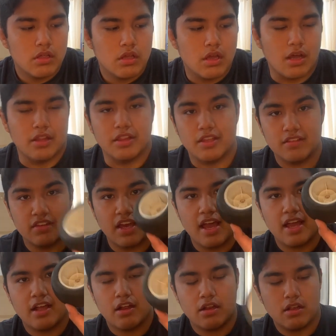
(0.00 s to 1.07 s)
on this
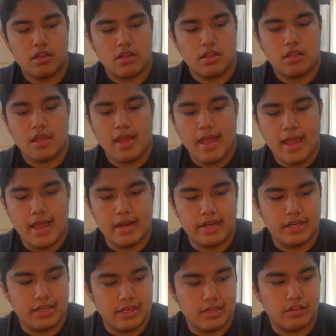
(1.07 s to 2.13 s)
tire, and it
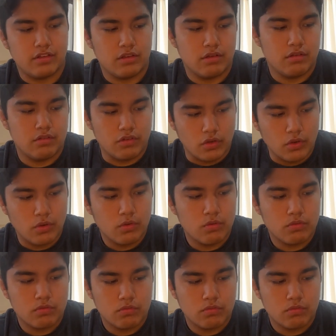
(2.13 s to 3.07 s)
needed two.